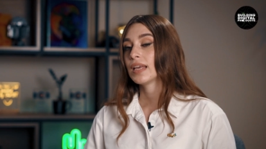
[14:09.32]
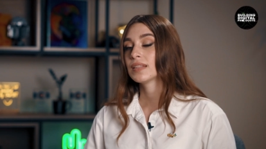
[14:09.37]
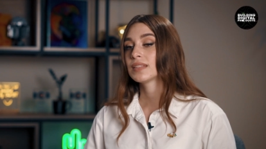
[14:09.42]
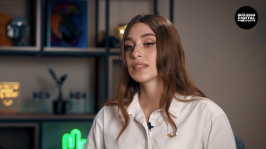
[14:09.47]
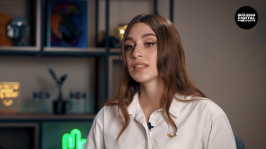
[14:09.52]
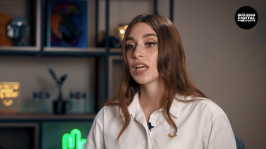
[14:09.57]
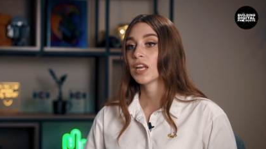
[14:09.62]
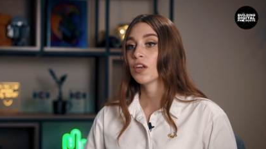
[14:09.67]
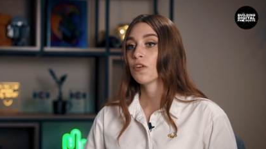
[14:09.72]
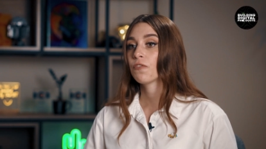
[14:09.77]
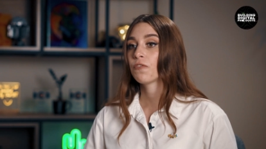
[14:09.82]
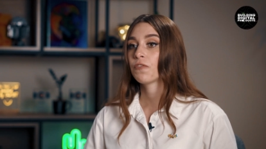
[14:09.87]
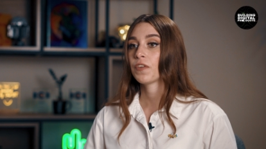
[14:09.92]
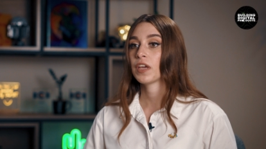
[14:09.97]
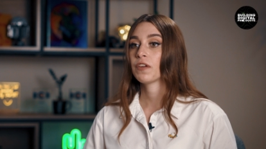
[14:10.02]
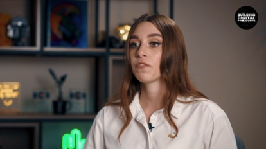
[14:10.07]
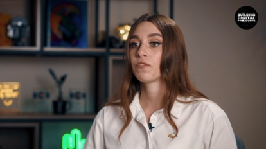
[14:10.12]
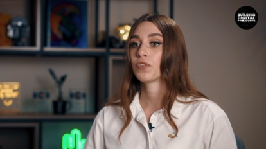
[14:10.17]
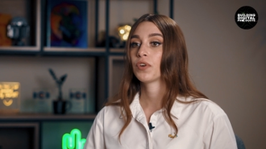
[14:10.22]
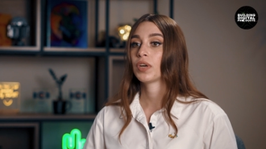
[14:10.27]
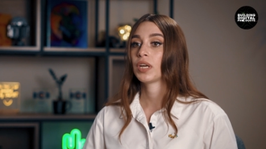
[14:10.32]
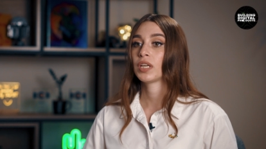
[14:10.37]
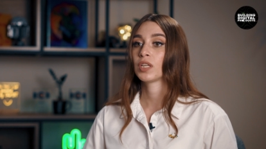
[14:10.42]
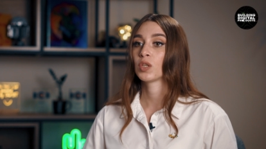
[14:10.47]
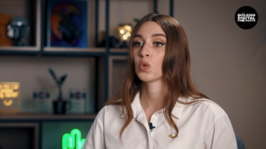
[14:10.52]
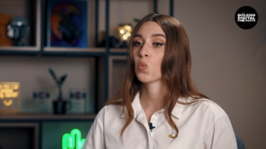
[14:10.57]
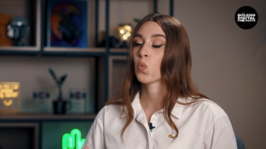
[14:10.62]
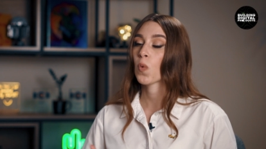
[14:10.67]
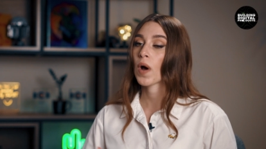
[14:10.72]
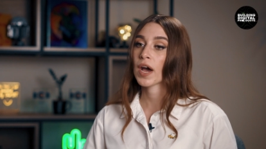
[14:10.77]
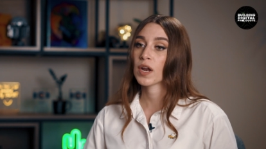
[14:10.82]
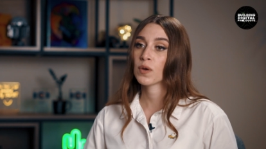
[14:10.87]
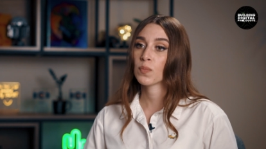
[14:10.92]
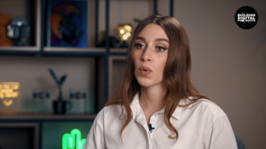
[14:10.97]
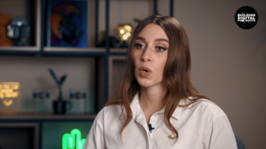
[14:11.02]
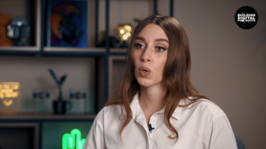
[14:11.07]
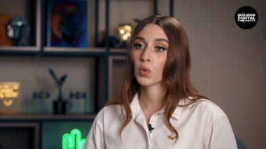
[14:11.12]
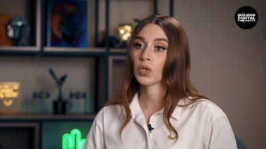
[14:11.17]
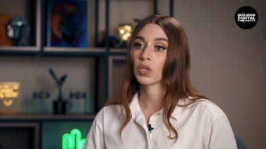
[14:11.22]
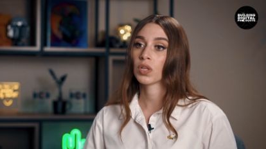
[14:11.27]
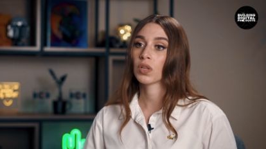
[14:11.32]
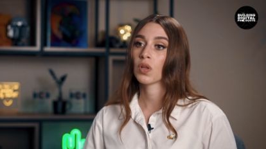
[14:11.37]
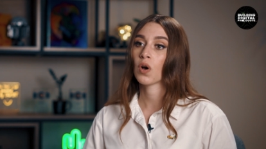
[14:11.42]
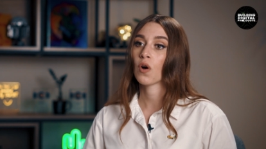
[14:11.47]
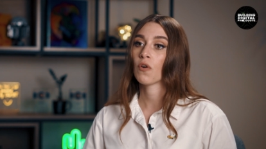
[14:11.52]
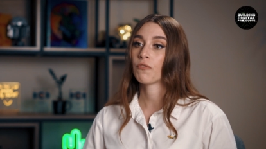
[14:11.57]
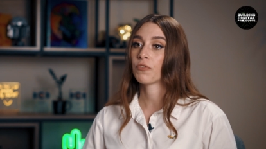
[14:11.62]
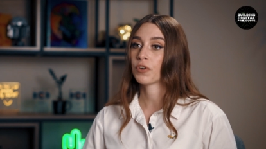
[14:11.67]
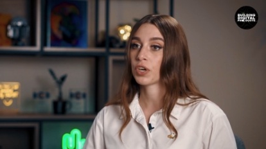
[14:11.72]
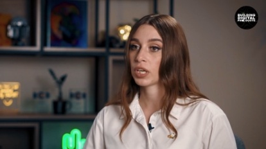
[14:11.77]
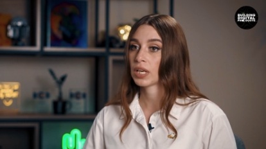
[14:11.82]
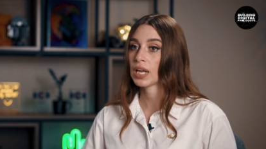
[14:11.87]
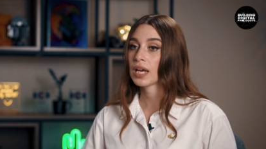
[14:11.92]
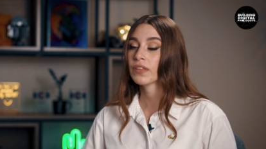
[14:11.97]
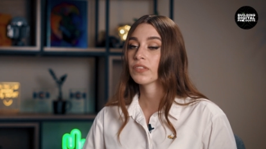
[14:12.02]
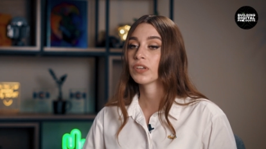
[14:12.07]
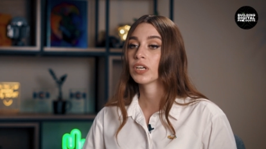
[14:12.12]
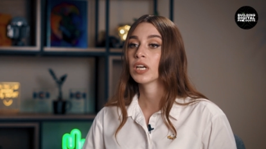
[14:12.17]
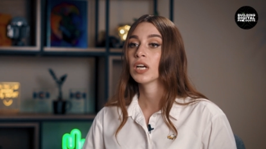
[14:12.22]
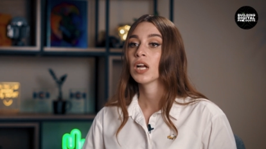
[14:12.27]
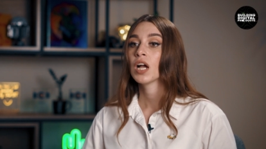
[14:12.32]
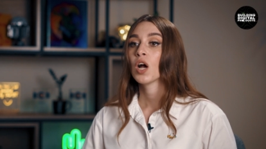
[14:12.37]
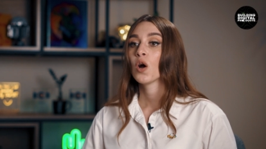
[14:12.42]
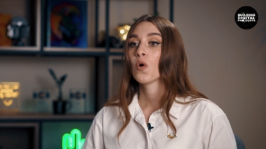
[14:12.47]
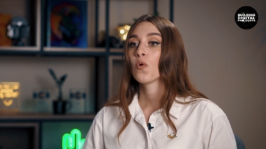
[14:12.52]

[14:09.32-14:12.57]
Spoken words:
Instead of favoring one model over another,